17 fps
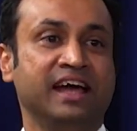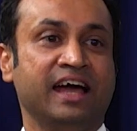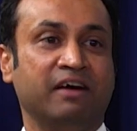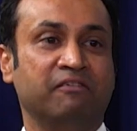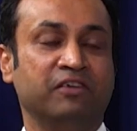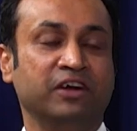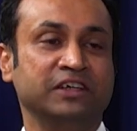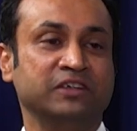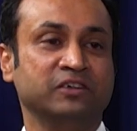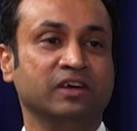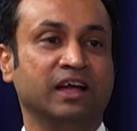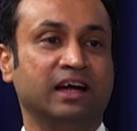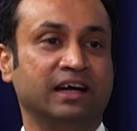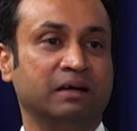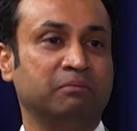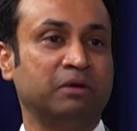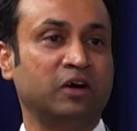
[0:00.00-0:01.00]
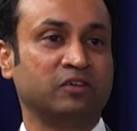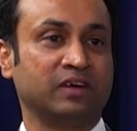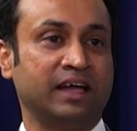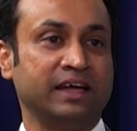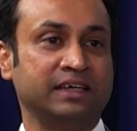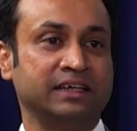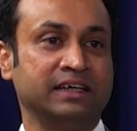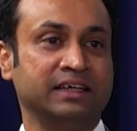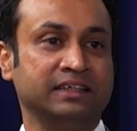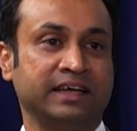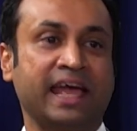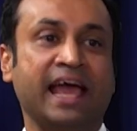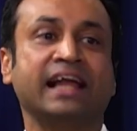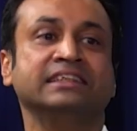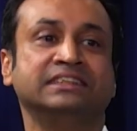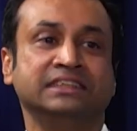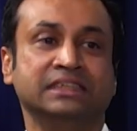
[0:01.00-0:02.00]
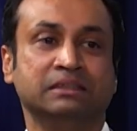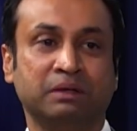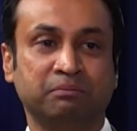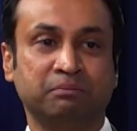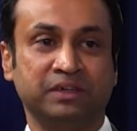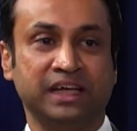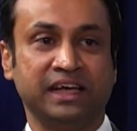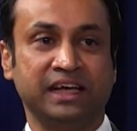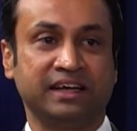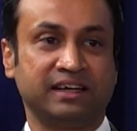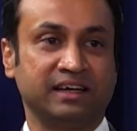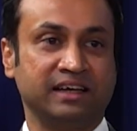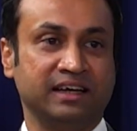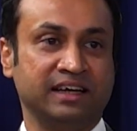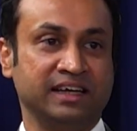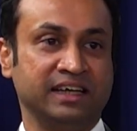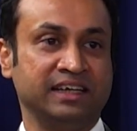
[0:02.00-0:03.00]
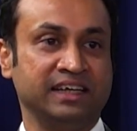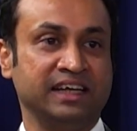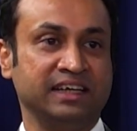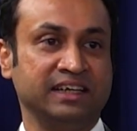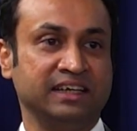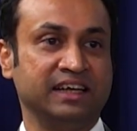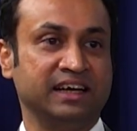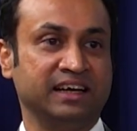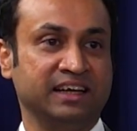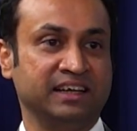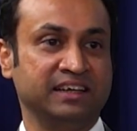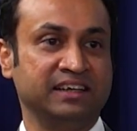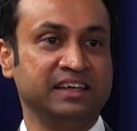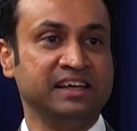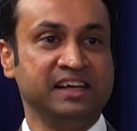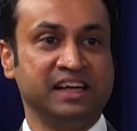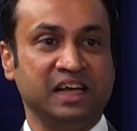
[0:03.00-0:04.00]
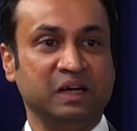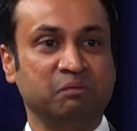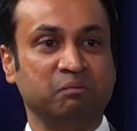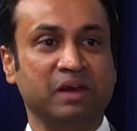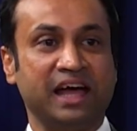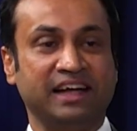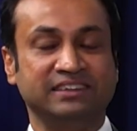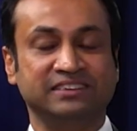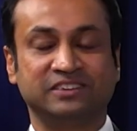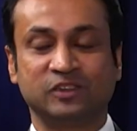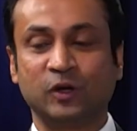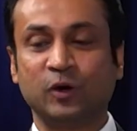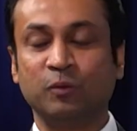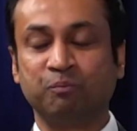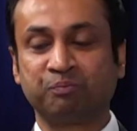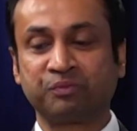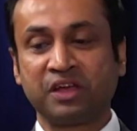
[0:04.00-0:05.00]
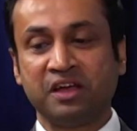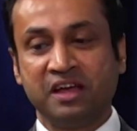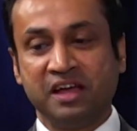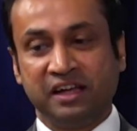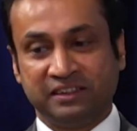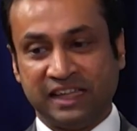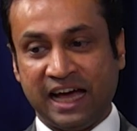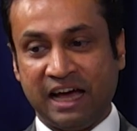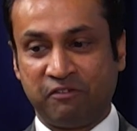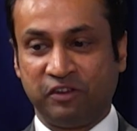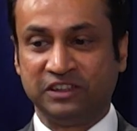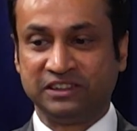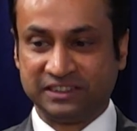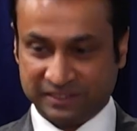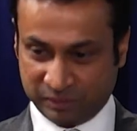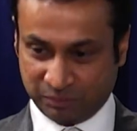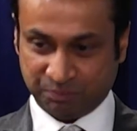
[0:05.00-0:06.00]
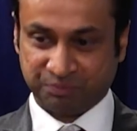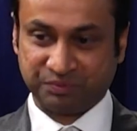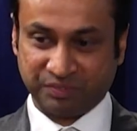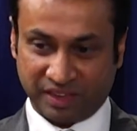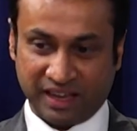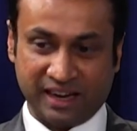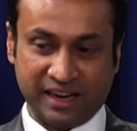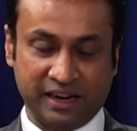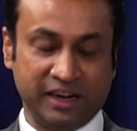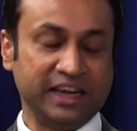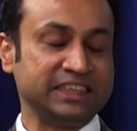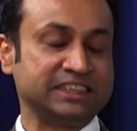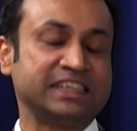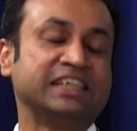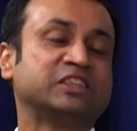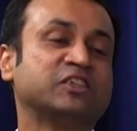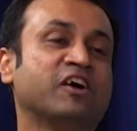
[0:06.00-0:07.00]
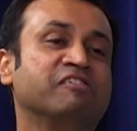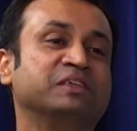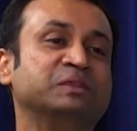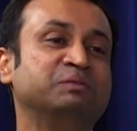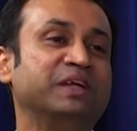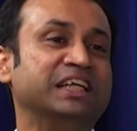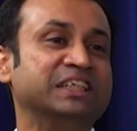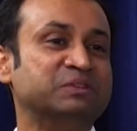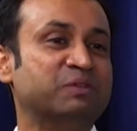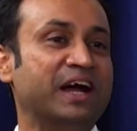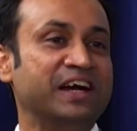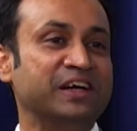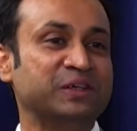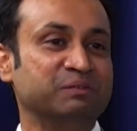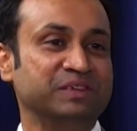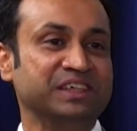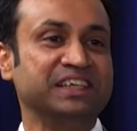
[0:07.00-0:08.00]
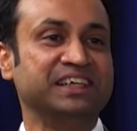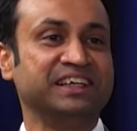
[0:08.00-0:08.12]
I wanted to learn about like the calcium uptake in plants. So that was It's always been inspiring to me.